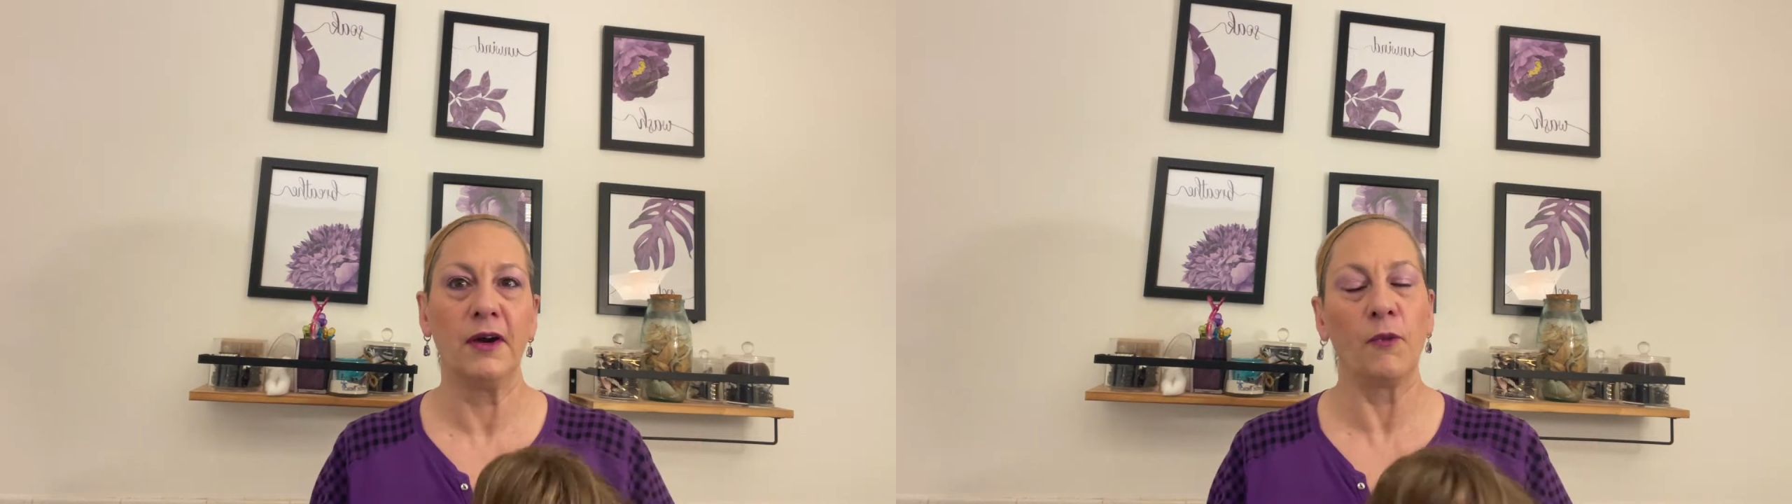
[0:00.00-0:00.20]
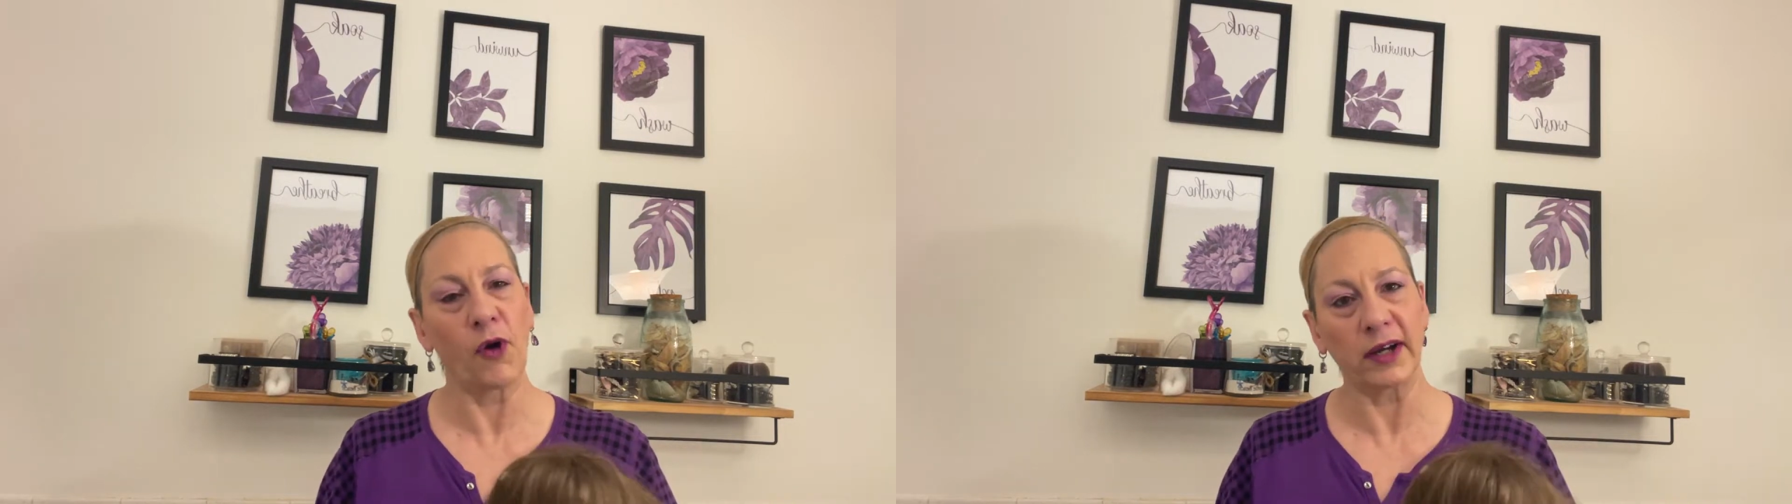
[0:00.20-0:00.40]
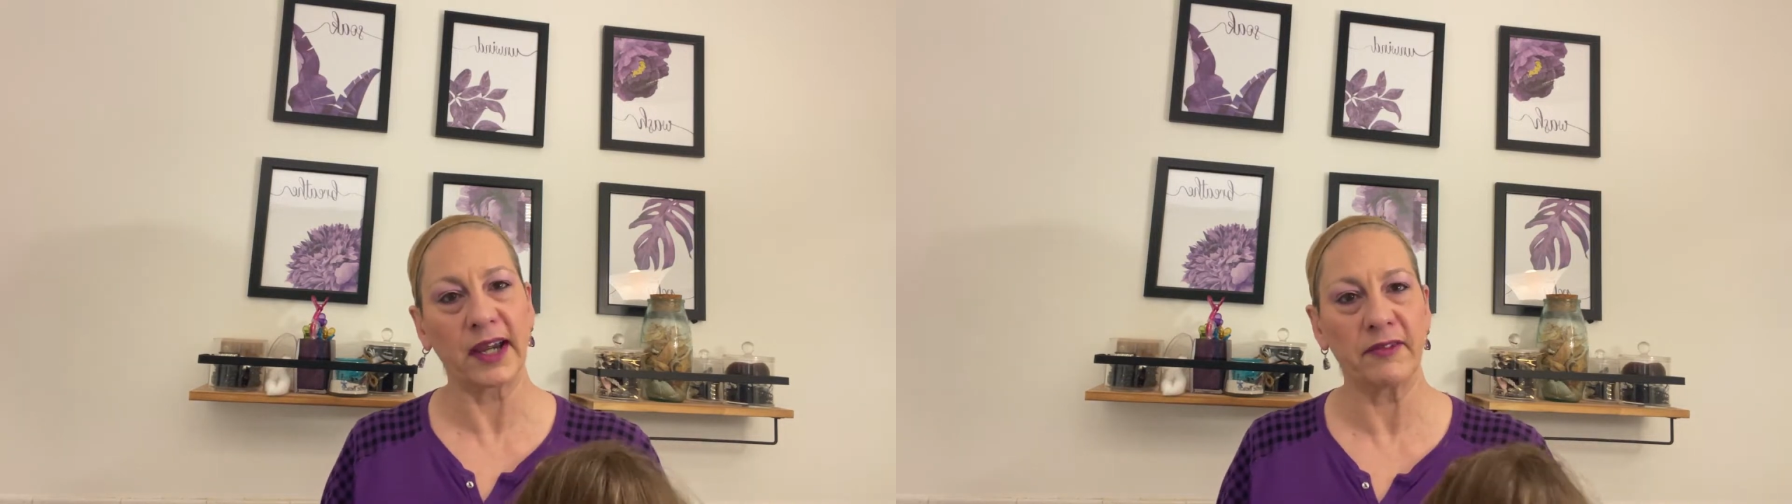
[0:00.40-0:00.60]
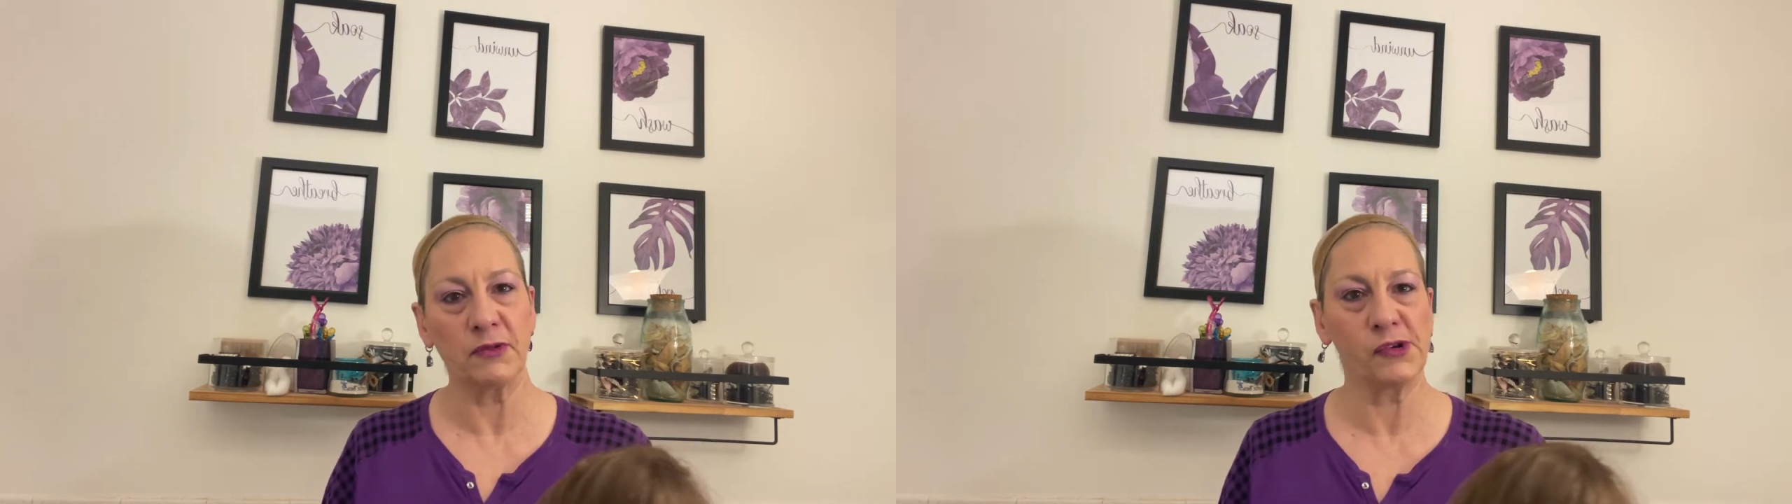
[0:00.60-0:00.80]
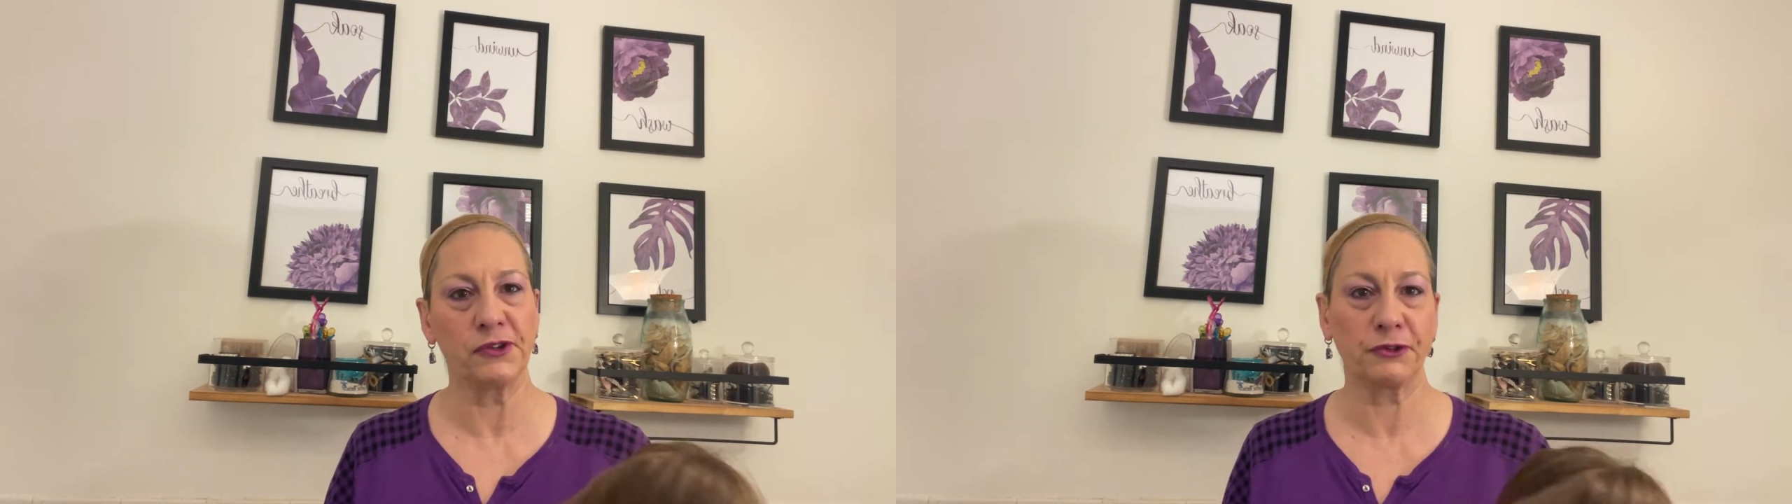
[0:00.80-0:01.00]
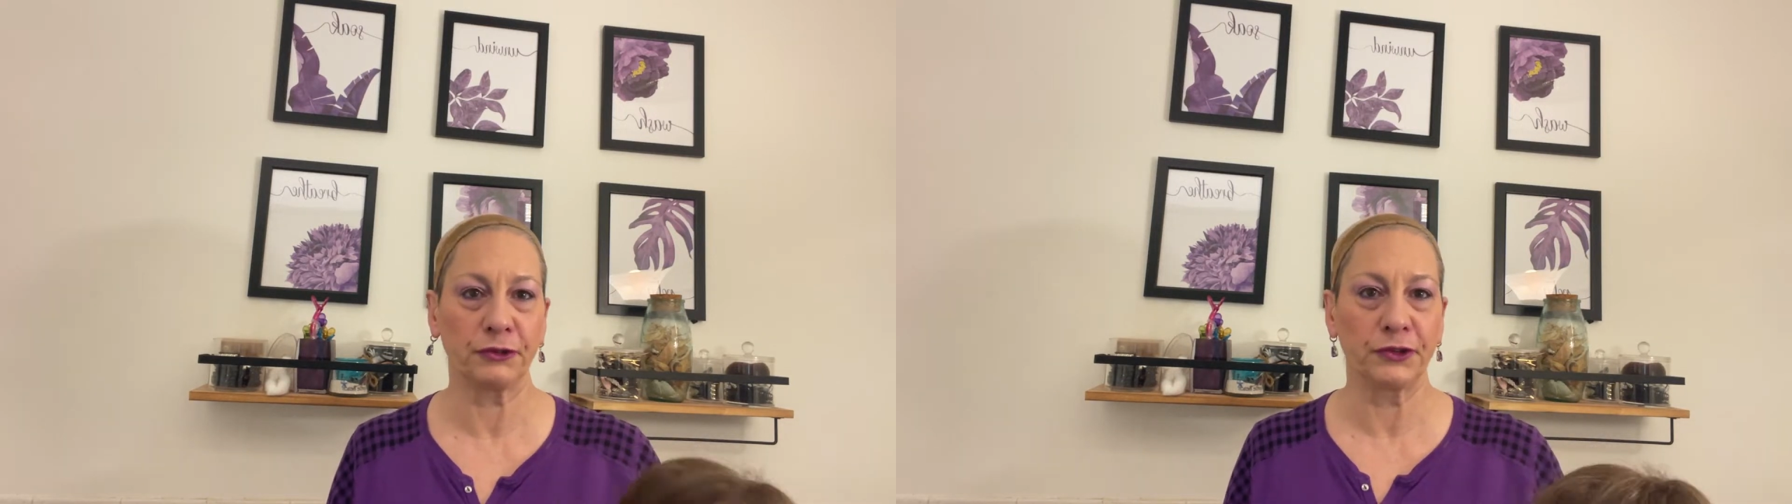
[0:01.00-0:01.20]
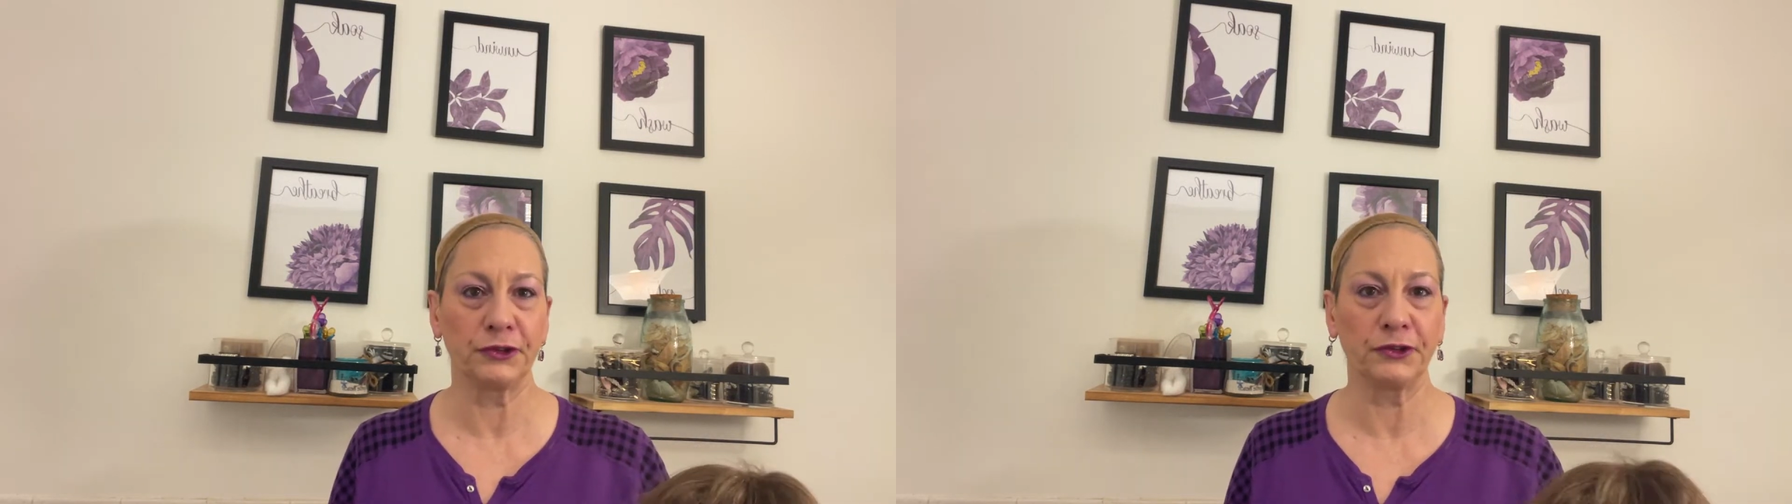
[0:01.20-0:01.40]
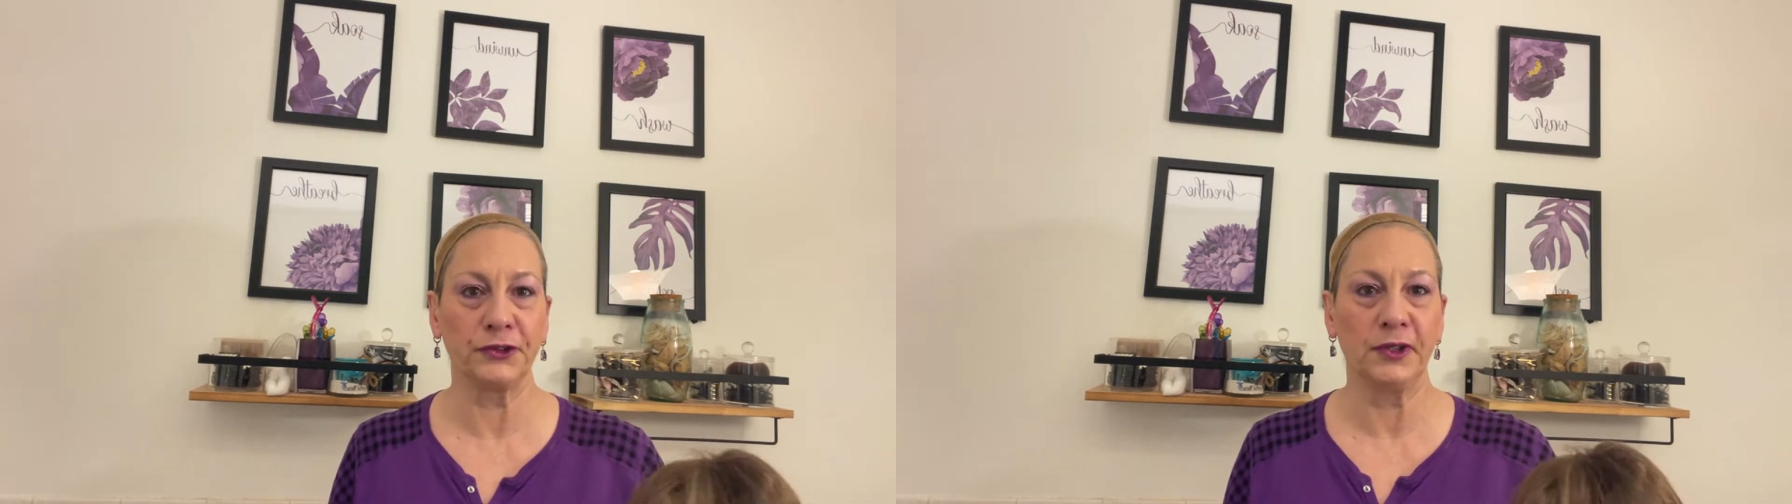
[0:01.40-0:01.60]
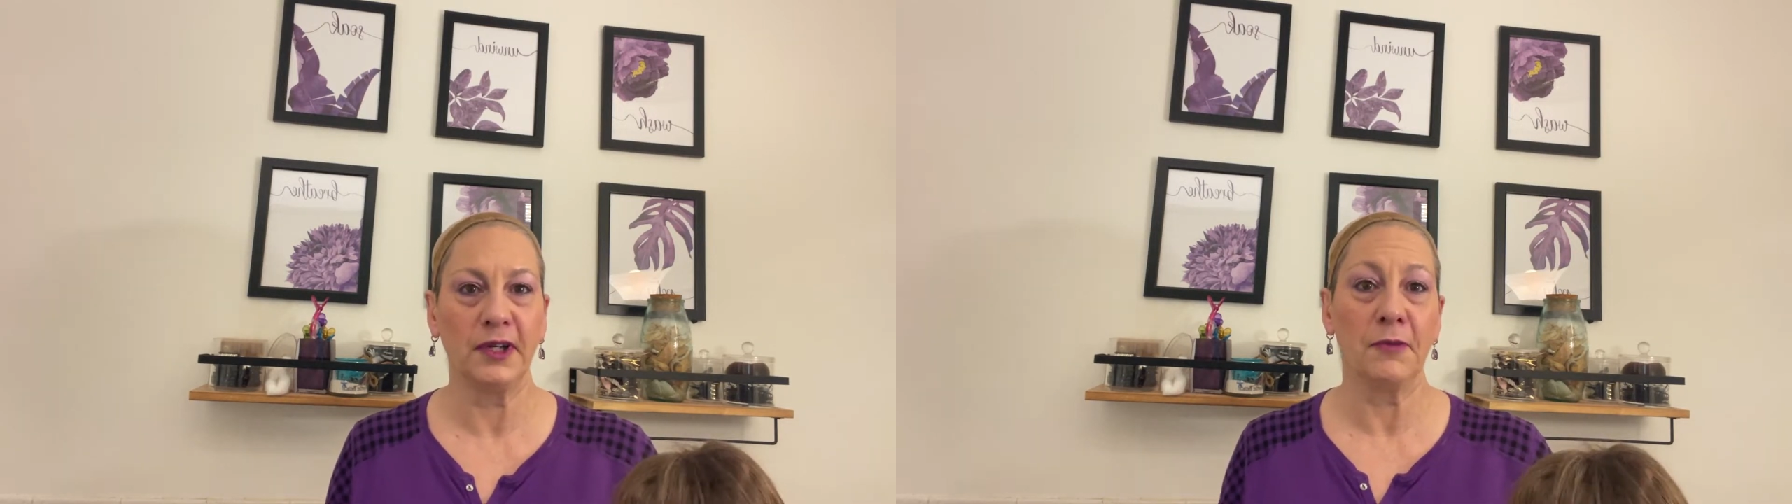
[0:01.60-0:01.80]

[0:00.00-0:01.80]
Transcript: walk everyone through